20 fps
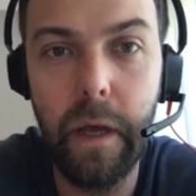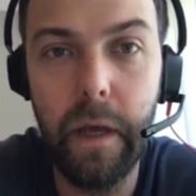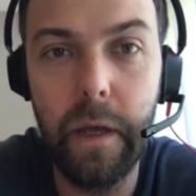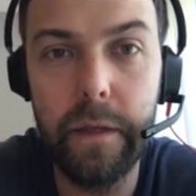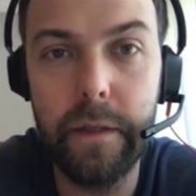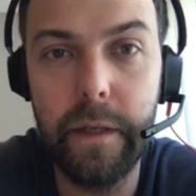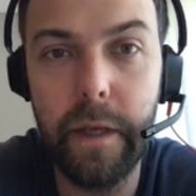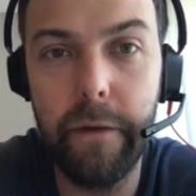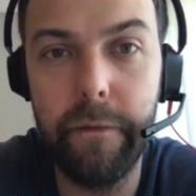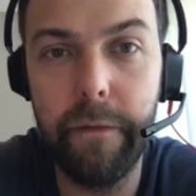
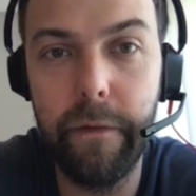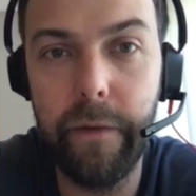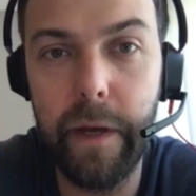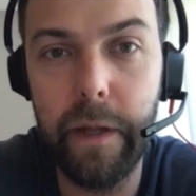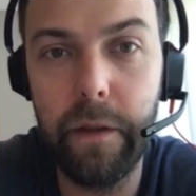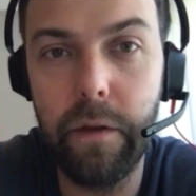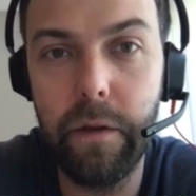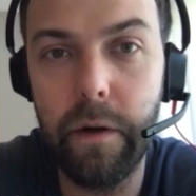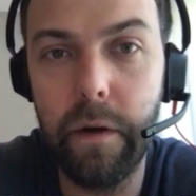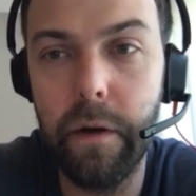
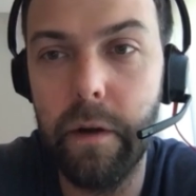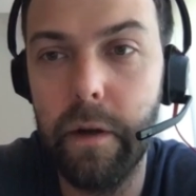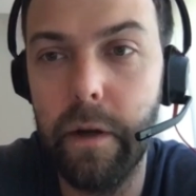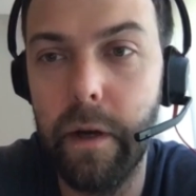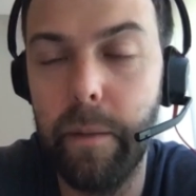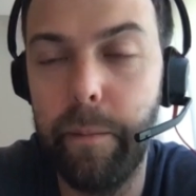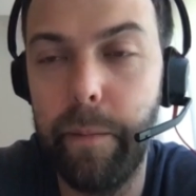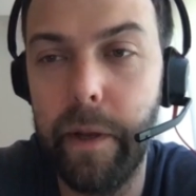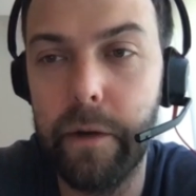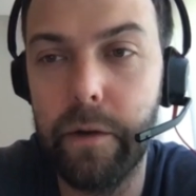ViVentor,
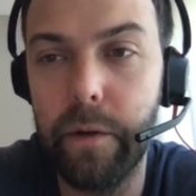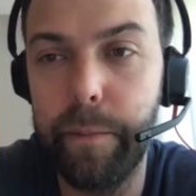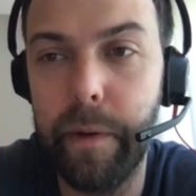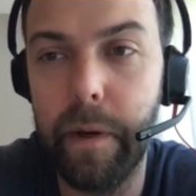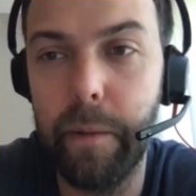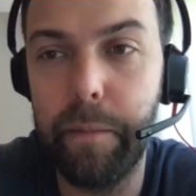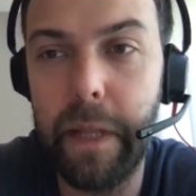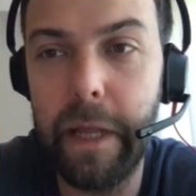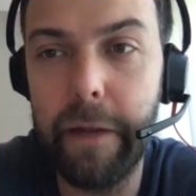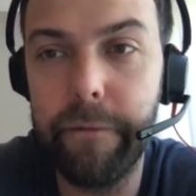a
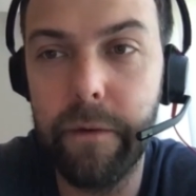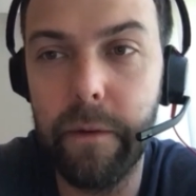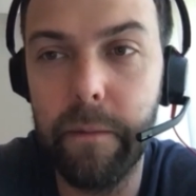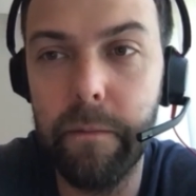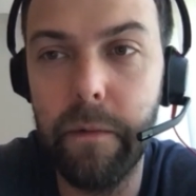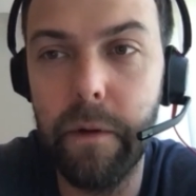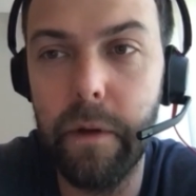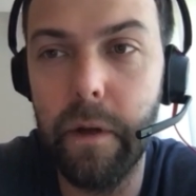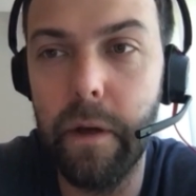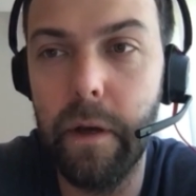peer-to-peer
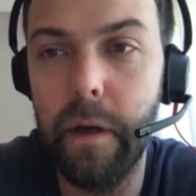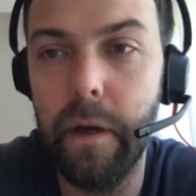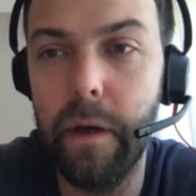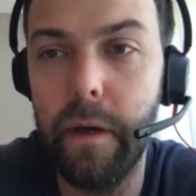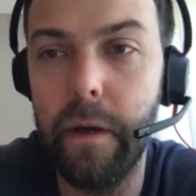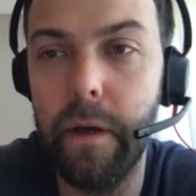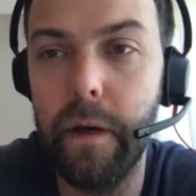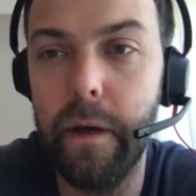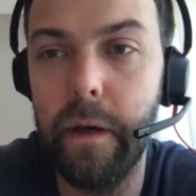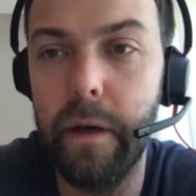platform.
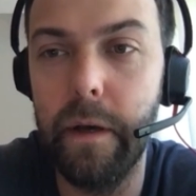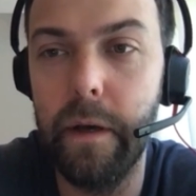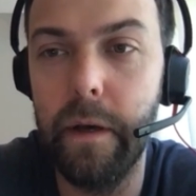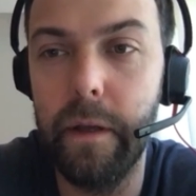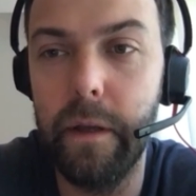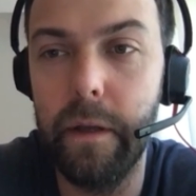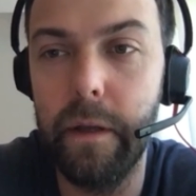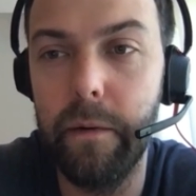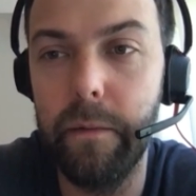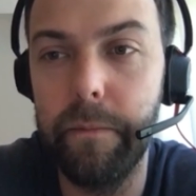
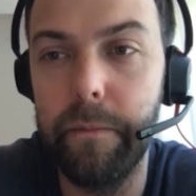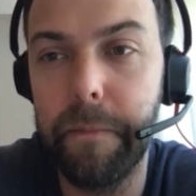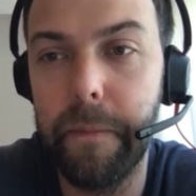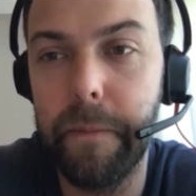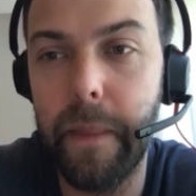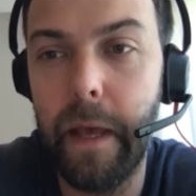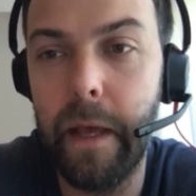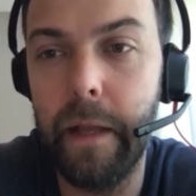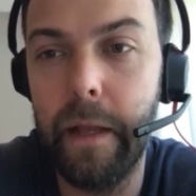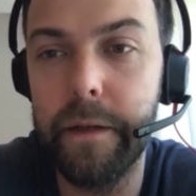
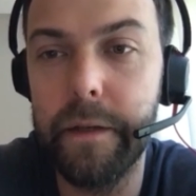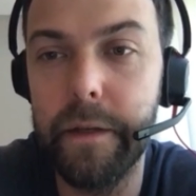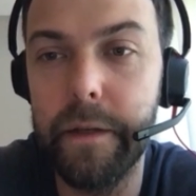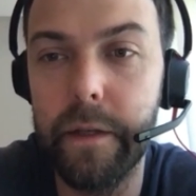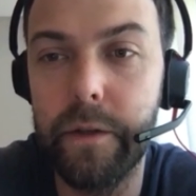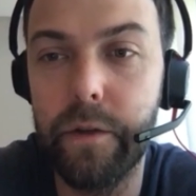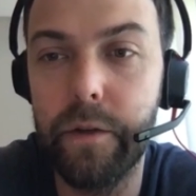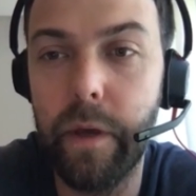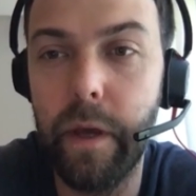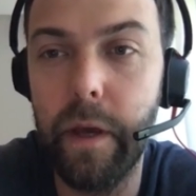And
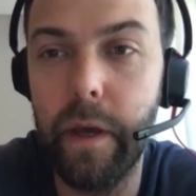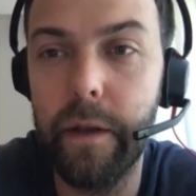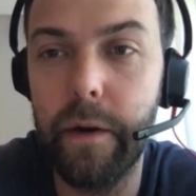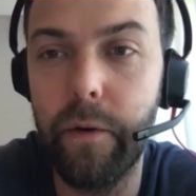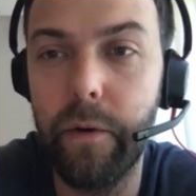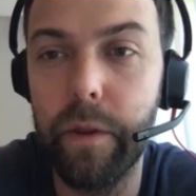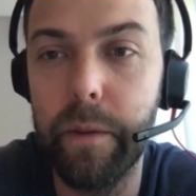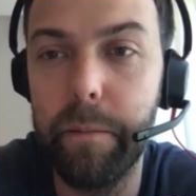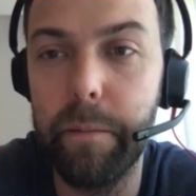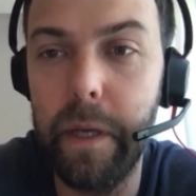
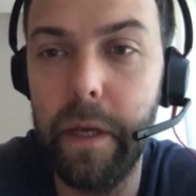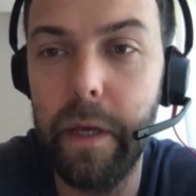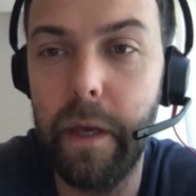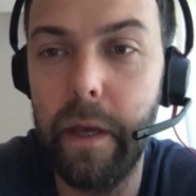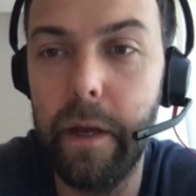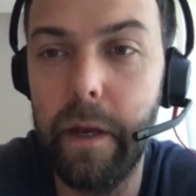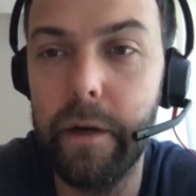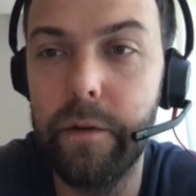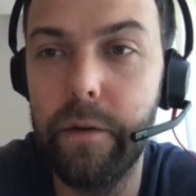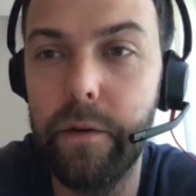together with me
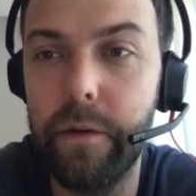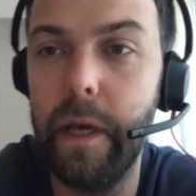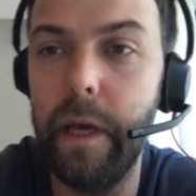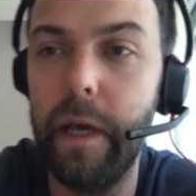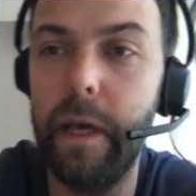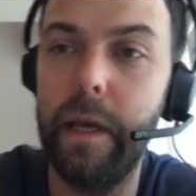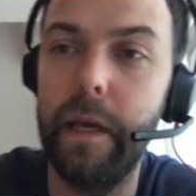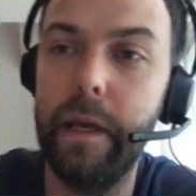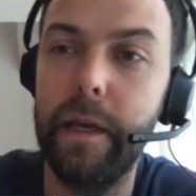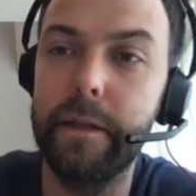here
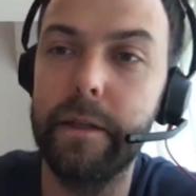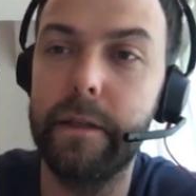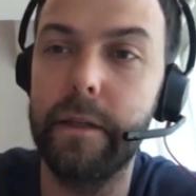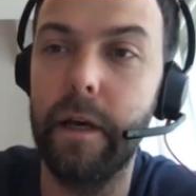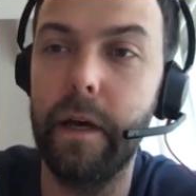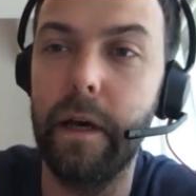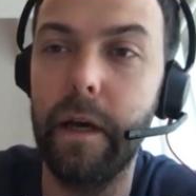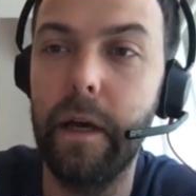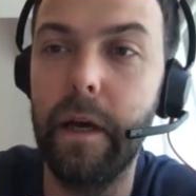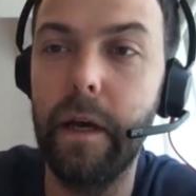today is
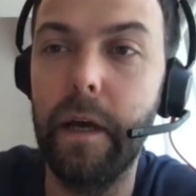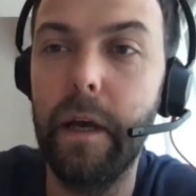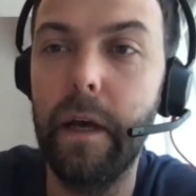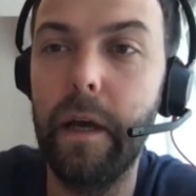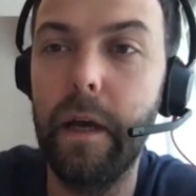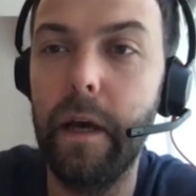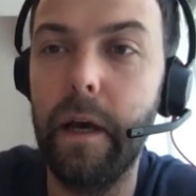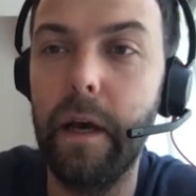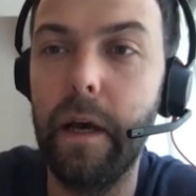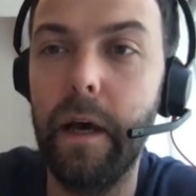
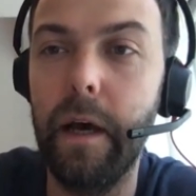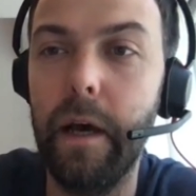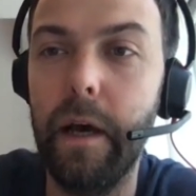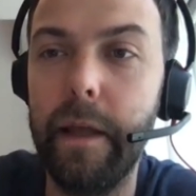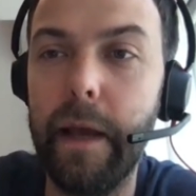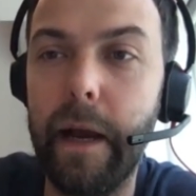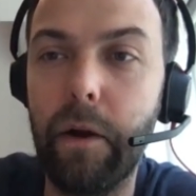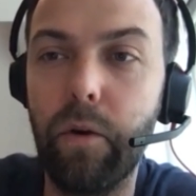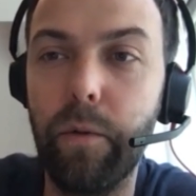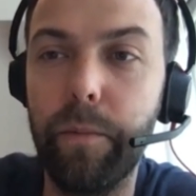
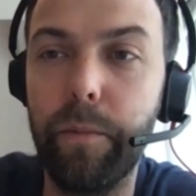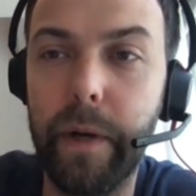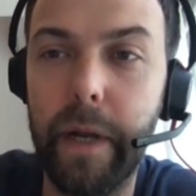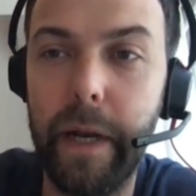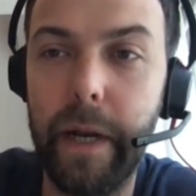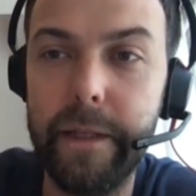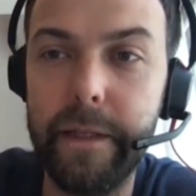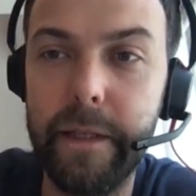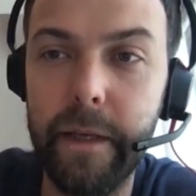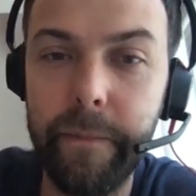Jakub
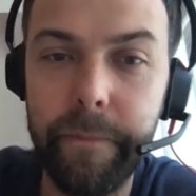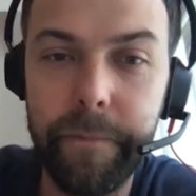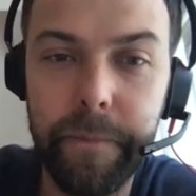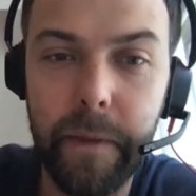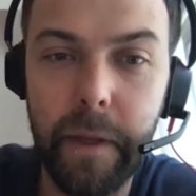Krejci,